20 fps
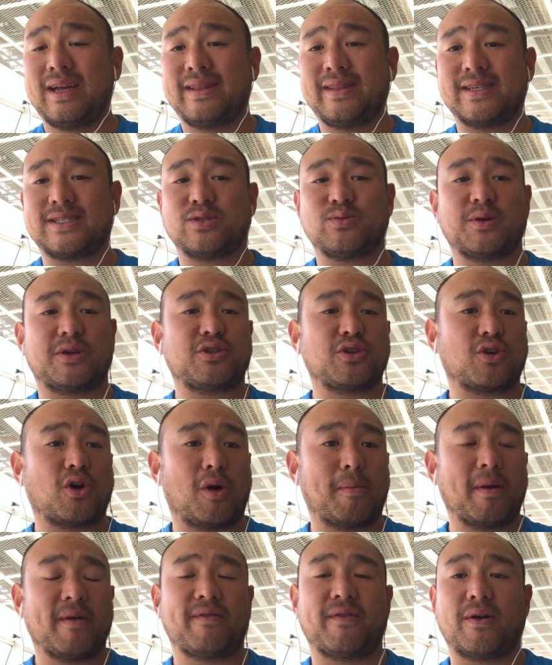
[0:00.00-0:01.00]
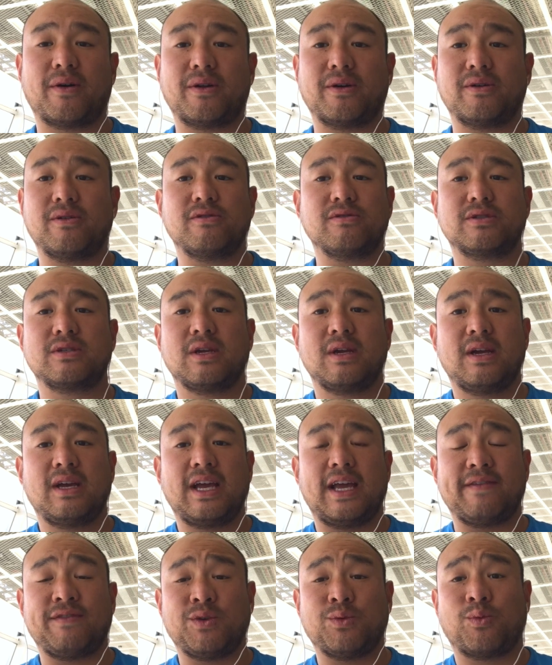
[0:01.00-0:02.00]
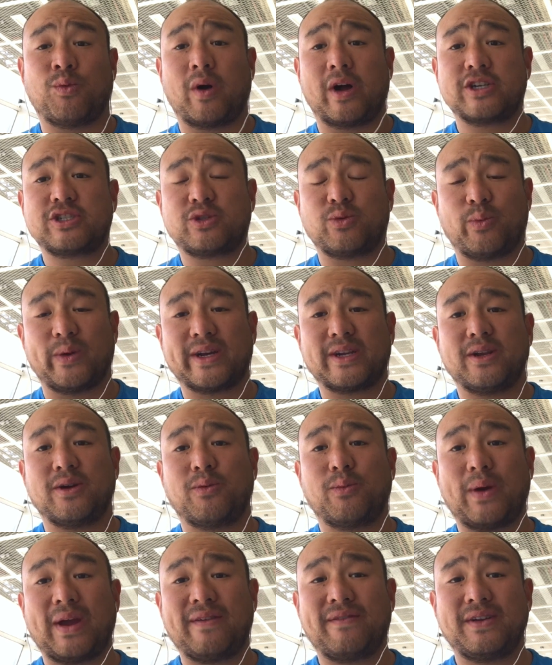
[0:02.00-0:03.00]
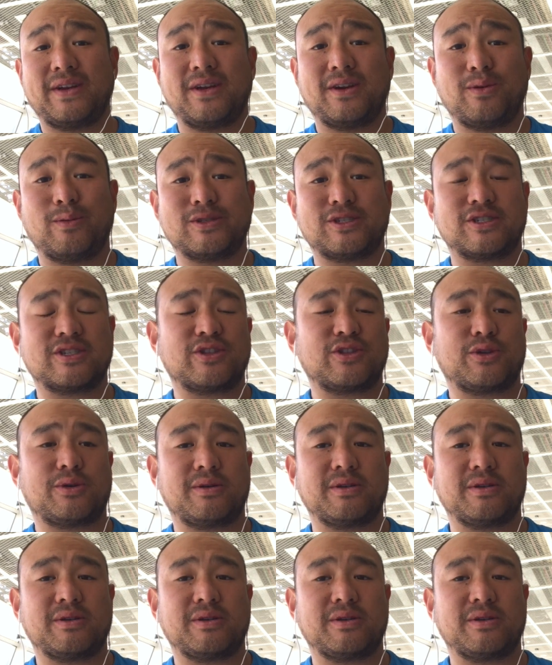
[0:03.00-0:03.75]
This is where I took all my photos. If you watch the Wickow Way video, which is a